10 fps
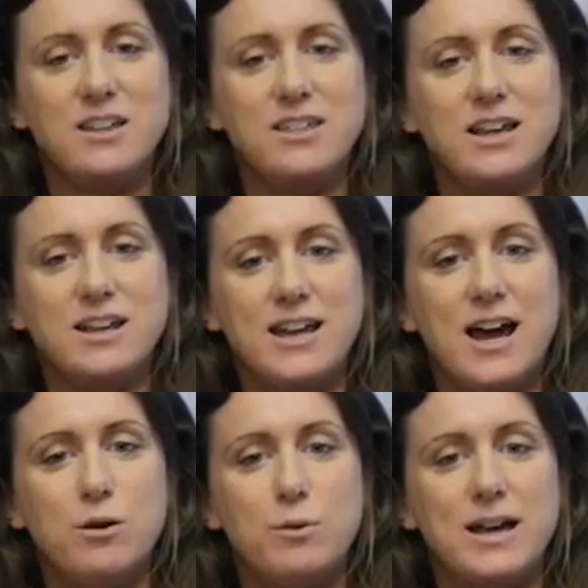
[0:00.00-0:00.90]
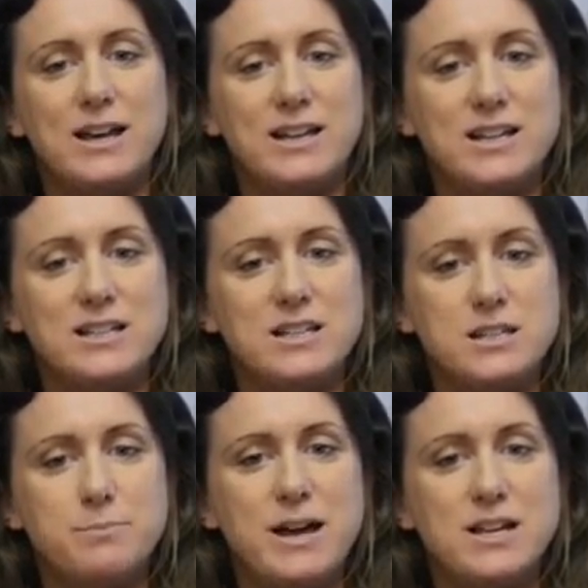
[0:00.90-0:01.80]
think now we're getting into the
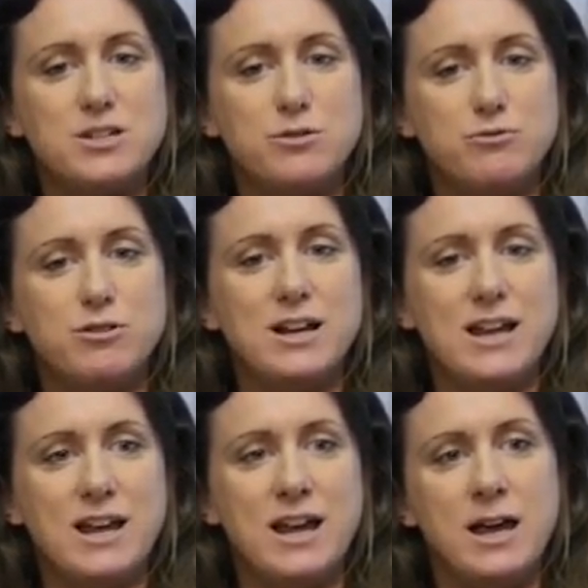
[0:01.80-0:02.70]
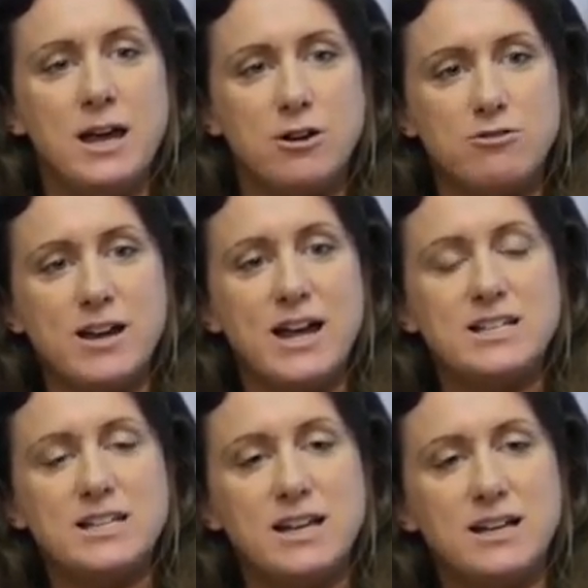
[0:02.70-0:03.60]
space of really
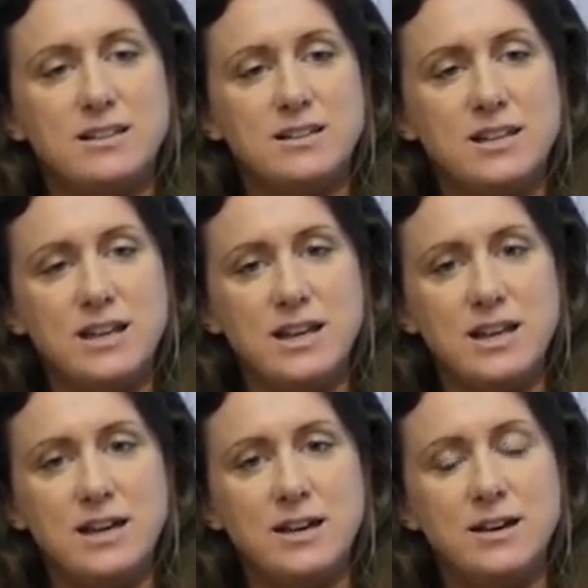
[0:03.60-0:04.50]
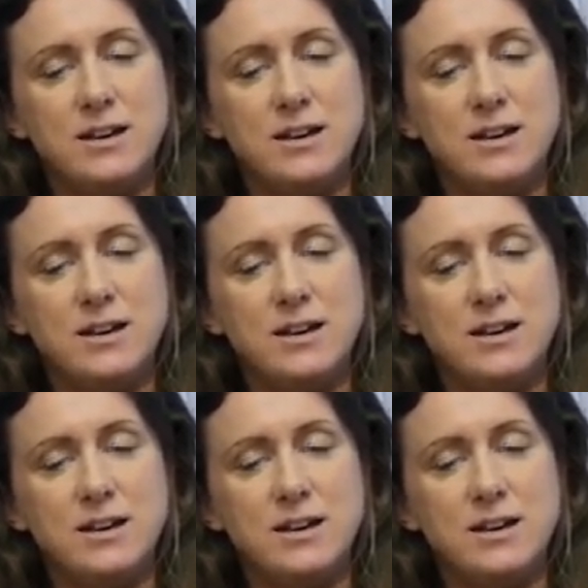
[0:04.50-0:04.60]
creating the